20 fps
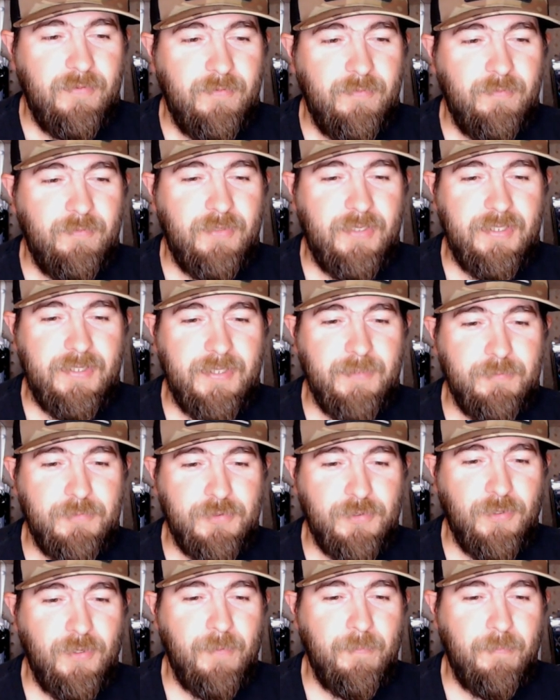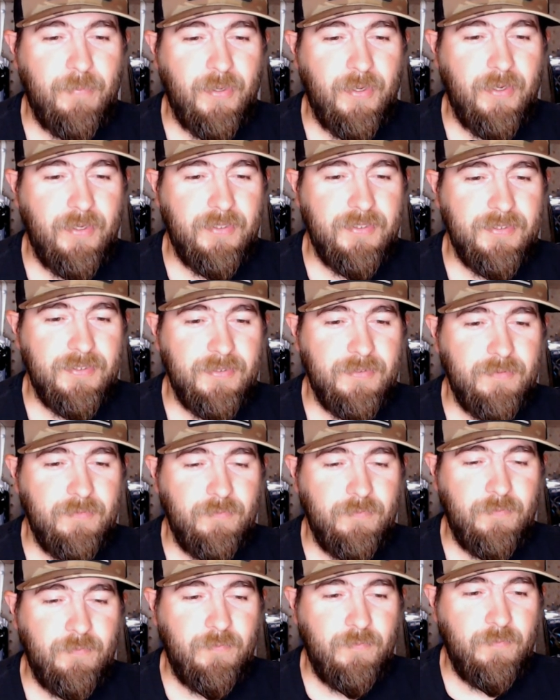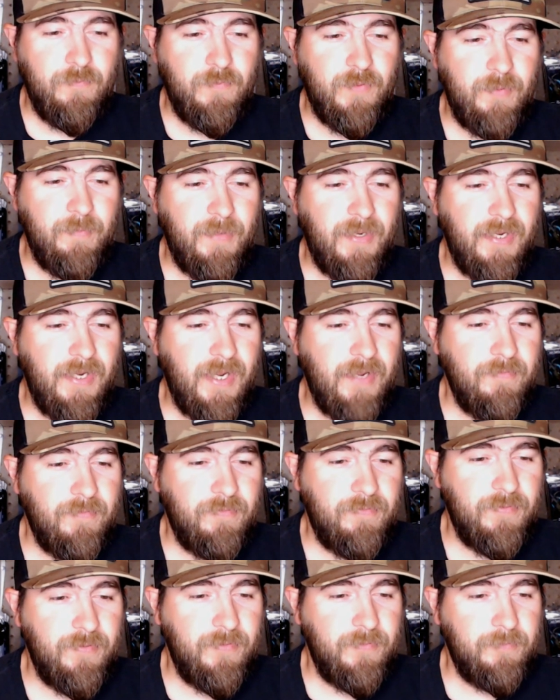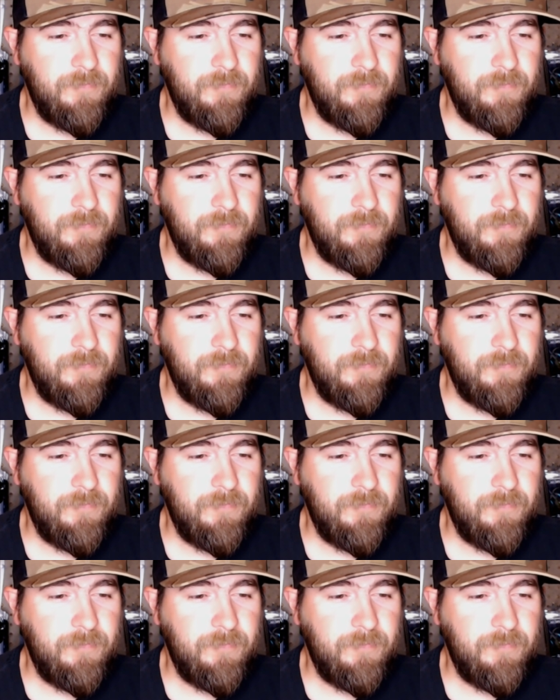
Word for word: get them Trump bucks, we may have a few.